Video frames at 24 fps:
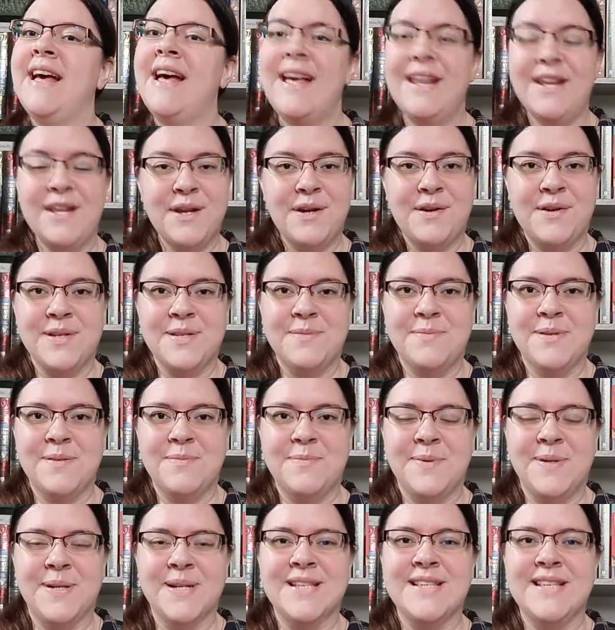any Christmas
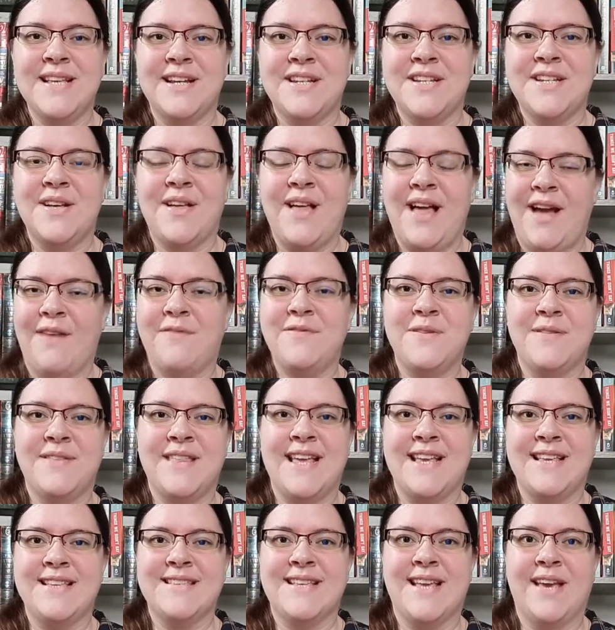books until after
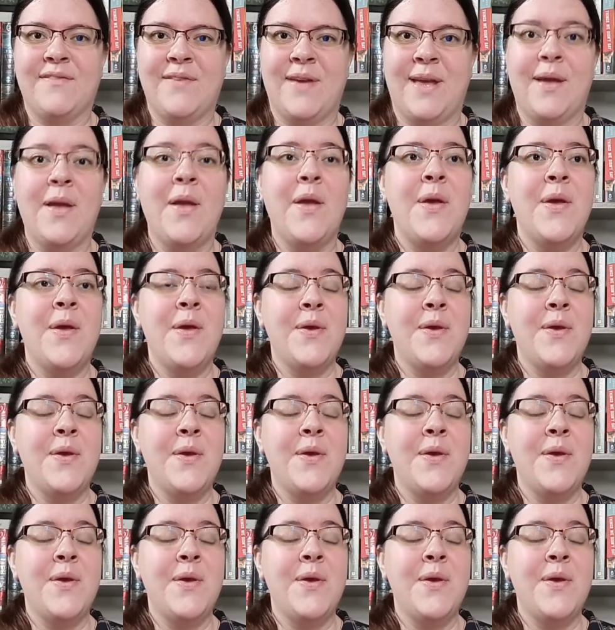Thanksgiving,